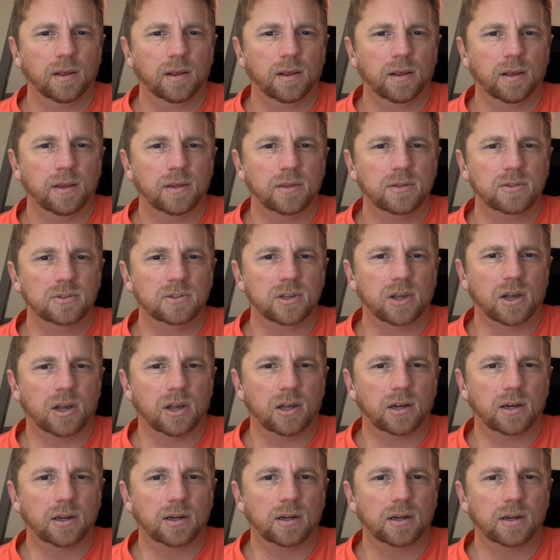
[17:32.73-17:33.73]

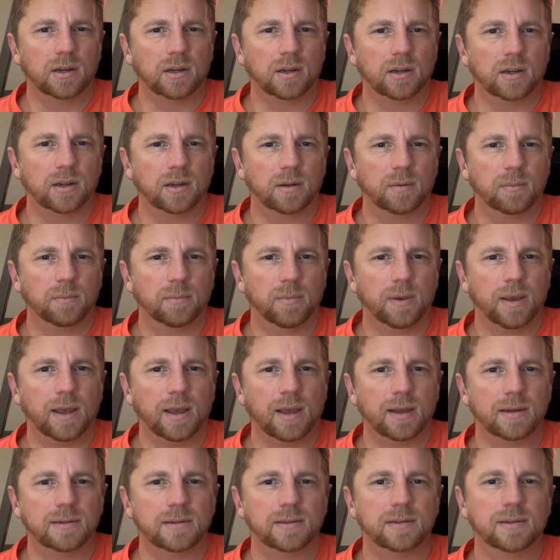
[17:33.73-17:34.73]
Exotic
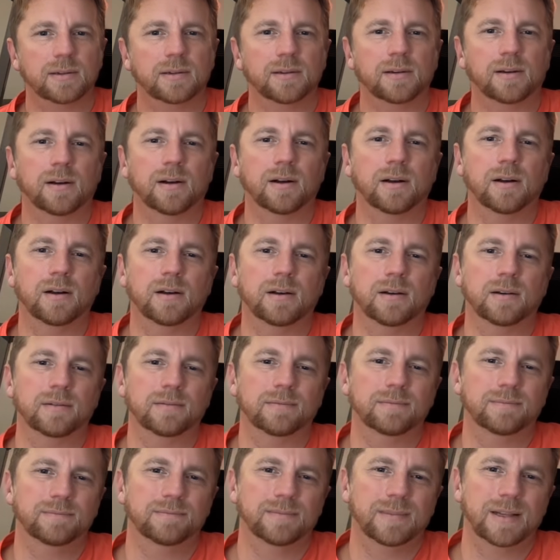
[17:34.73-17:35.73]
pet.
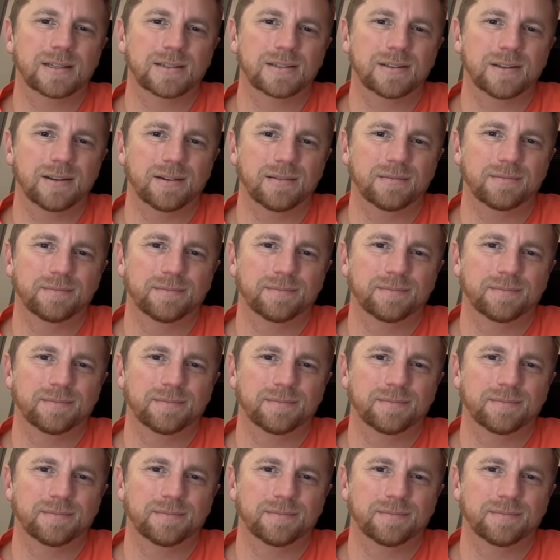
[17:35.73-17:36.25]
Ah, that's it.